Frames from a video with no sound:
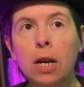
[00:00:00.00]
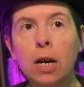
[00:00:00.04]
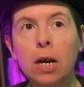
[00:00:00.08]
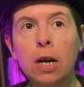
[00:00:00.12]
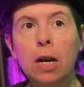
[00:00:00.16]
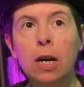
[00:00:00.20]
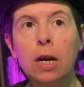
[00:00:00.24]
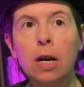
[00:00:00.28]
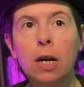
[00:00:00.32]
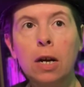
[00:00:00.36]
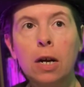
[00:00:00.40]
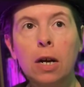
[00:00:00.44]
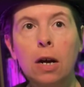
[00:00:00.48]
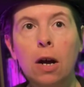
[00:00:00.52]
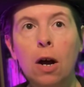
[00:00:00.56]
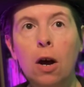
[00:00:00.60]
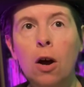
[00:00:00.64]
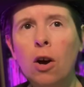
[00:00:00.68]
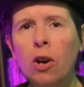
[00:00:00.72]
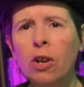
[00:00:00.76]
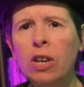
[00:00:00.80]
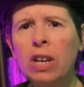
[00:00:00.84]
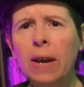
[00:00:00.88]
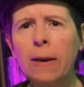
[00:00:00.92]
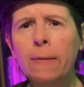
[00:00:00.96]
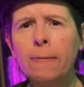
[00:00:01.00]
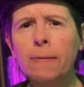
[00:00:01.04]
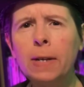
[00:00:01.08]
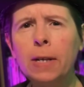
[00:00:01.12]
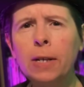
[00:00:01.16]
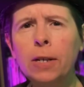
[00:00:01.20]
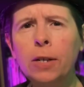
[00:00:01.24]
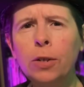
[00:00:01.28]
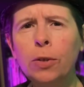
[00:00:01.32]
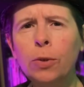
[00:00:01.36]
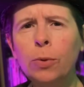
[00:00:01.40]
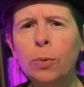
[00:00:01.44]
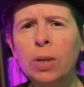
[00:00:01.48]
All you have to
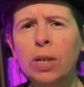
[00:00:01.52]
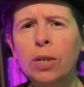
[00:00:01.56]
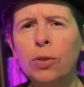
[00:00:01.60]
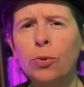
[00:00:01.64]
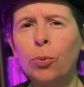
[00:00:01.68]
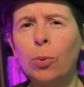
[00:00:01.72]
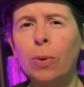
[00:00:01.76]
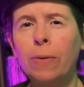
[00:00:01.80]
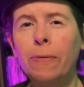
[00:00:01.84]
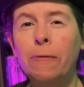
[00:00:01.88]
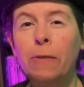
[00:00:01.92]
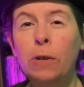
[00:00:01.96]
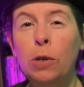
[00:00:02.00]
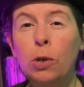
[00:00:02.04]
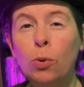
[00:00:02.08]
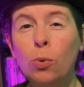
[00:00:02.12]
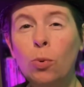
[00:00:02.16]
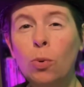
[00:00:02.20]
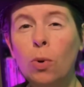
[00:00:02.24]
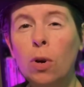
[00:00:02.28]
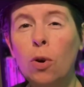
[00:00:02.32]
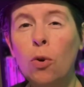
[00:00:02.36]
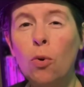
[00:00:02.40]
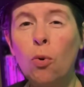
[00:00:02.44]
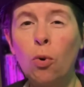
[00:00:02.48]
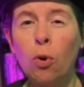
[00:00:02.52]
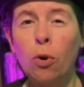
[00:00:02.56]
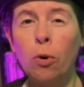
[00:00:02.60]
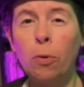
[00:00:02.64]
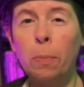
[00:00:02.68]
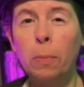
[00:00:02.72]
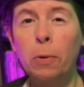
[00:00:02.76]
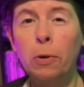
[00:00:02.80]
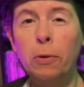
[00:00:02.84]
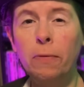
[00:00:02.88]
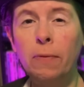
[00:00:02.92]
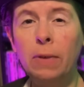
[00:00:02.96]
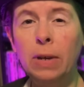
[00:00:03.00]
do is review a horror
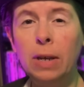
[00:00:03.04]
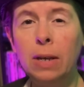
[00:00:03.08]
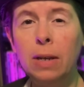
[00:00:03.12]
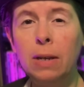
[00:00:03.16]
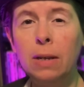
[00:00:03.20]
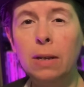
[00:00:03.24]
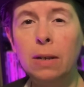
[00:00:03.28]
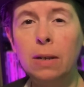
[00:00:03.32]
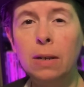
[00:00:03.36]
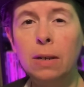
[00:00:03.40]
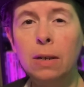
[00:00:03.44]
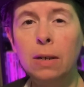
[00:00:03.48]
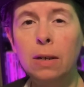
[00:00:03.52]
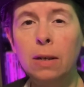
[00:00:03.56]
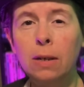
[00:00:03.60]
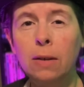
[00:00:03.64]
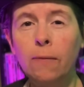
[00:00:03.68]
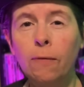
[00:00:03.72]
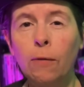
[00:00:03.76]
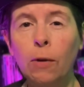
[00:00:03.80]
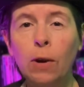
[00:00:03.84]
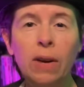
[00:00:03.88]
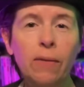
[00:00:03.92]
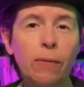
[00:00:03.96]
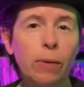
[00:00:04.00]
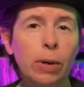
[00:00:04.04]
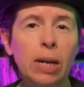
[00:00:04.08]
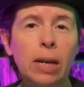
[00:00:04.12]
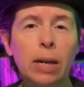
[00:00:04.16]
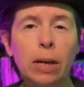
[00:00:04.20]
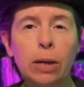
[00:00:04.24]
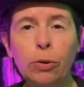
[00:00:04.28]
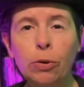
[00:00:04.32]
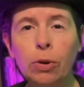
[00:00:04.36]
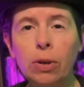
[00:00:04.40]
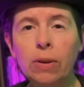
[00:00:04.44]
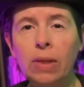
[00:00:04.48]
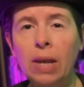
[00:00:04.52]
movie for every
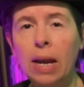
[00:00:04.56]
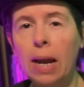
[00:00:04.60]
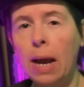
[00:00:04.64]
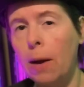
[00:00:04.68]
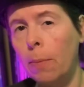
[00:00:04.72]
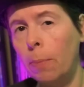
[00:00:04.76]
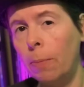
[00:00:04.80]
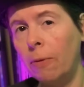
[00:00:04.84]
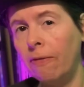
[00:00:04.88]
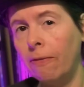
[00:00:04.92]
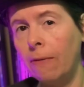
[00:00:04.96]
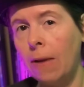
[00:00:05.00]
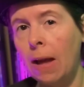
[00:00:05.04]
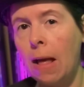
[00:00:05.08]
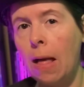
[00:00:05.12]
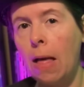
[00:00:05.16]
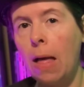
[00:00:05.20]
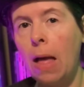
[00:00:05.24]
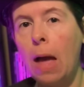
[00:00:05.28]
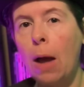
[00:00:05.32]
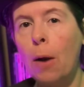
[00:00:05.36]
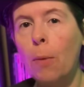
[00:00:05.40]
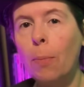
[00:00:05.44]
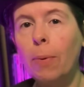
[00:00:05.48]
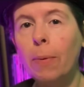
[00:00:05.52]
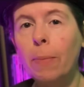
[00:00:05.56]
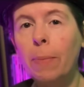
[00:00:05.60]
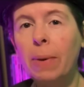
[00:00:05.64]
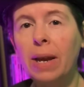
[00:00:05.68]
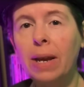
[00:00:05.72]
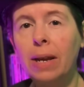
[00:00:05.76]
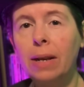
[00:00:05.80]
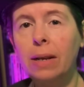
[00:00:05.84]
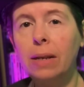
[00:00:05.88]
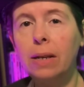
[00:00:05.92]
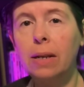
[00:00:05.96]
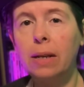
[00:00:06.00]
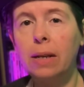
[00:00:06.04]
letter of the alphabet